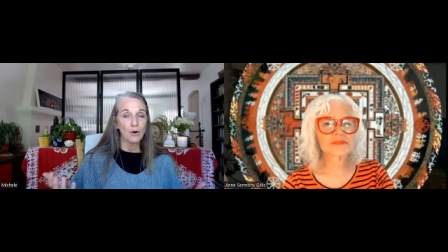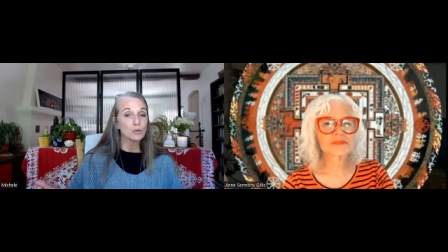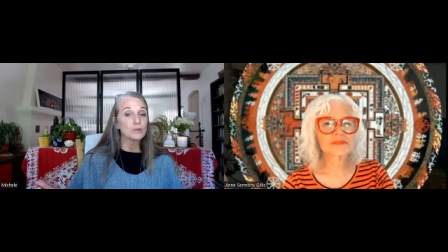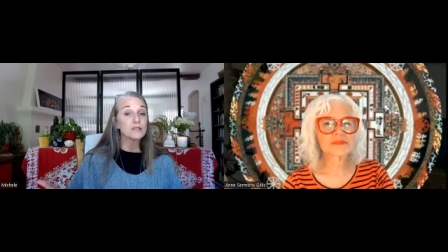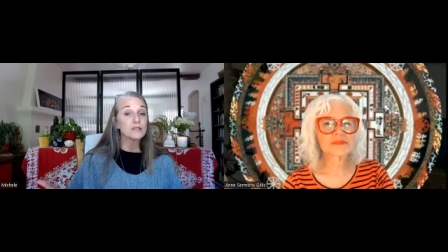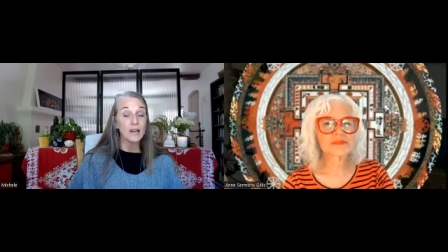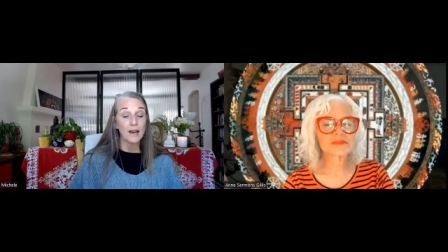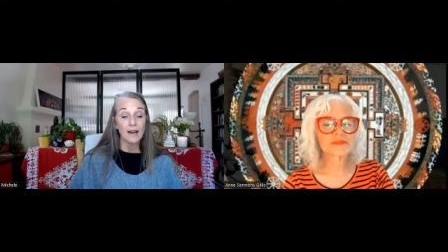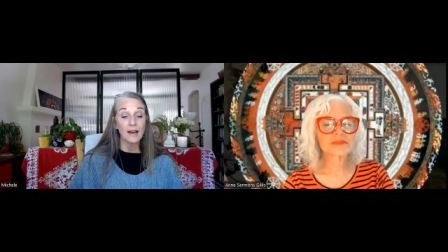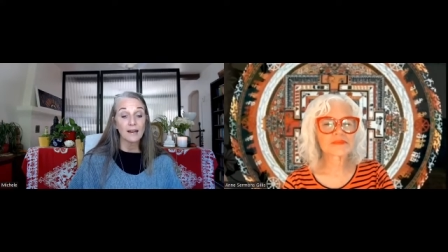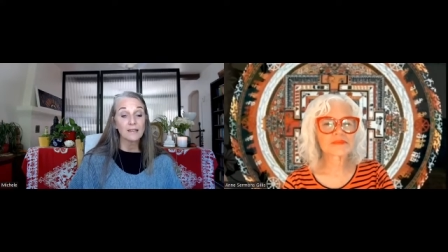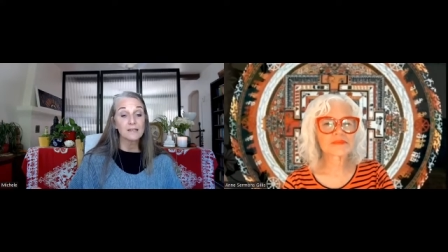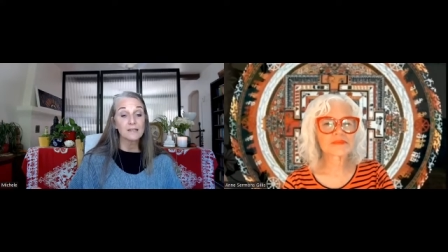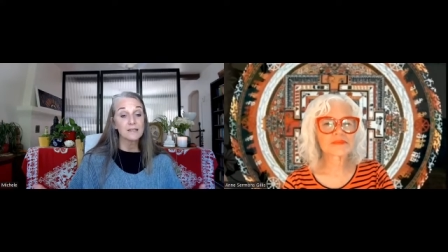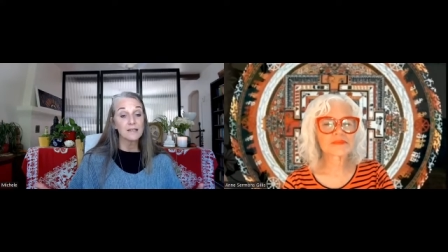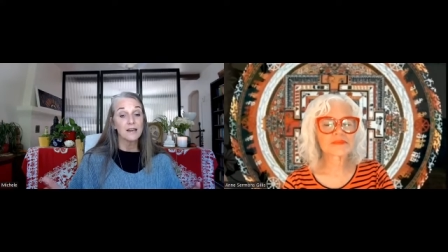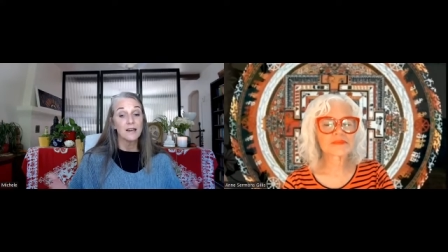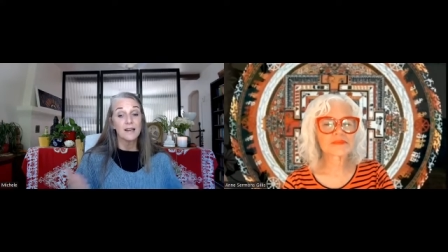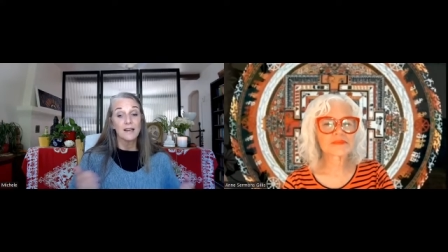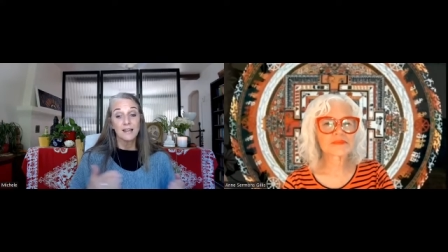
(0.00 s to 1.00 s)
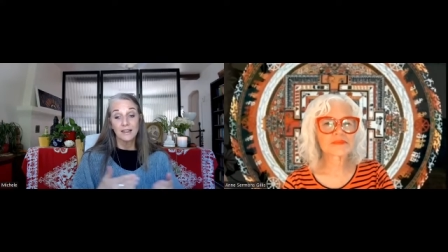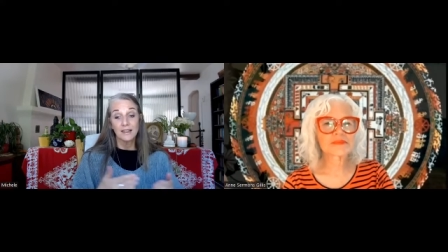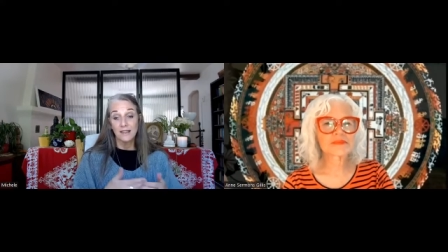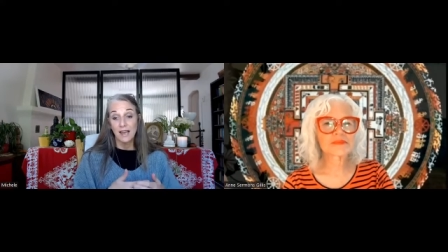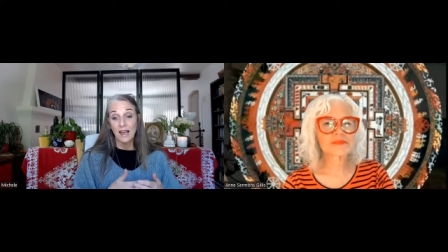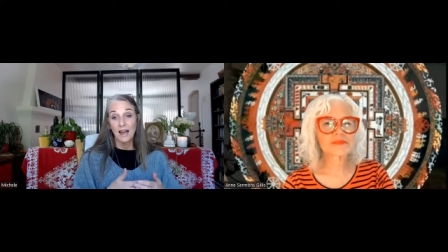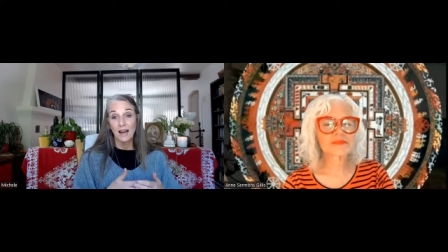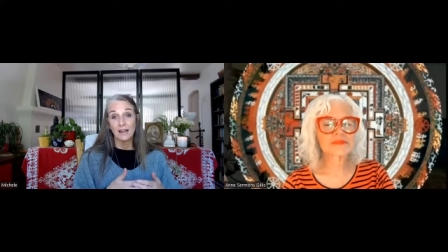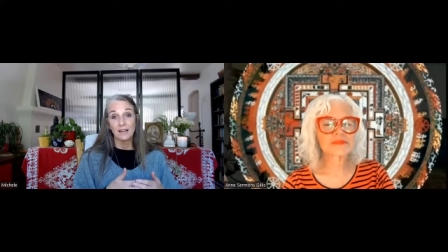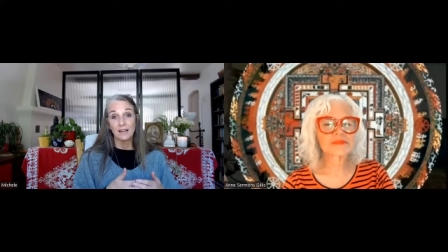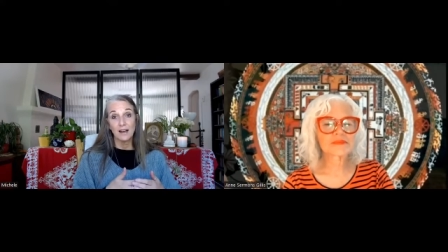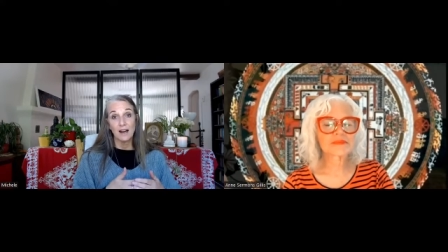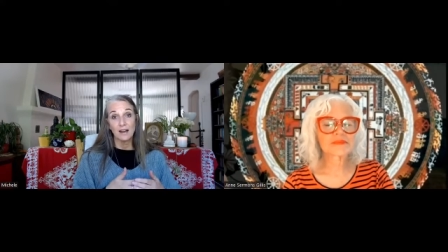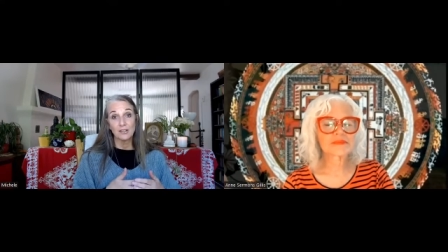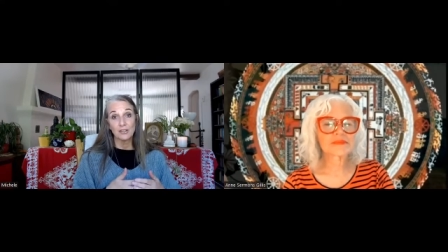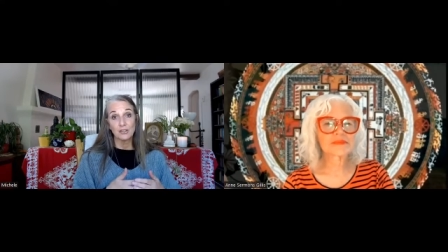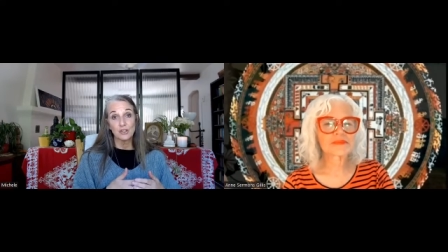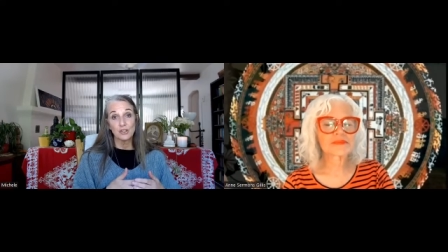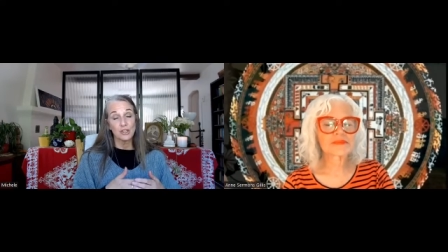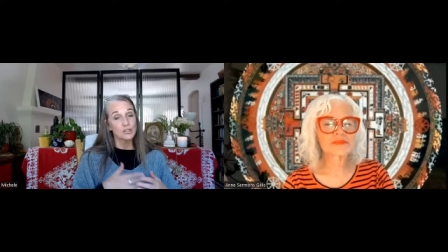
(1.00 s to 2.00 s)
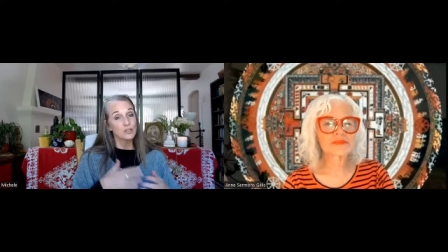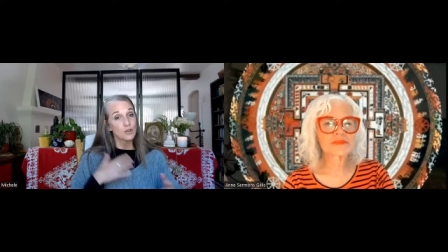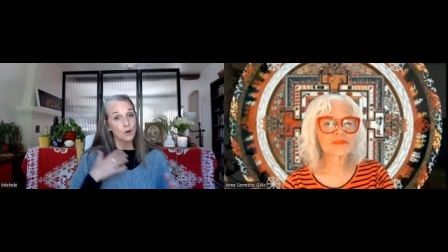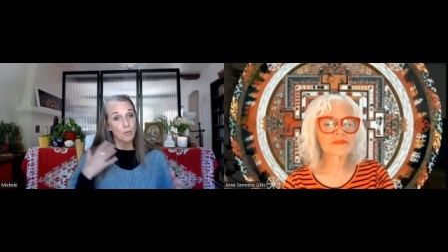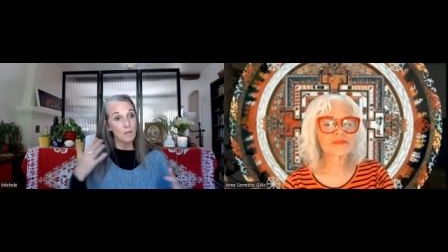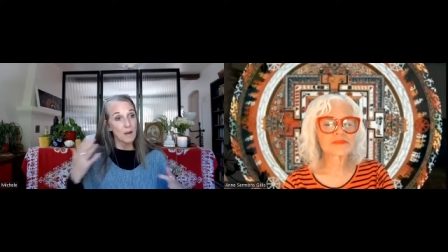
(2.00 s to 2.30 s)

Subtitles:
texts that just don't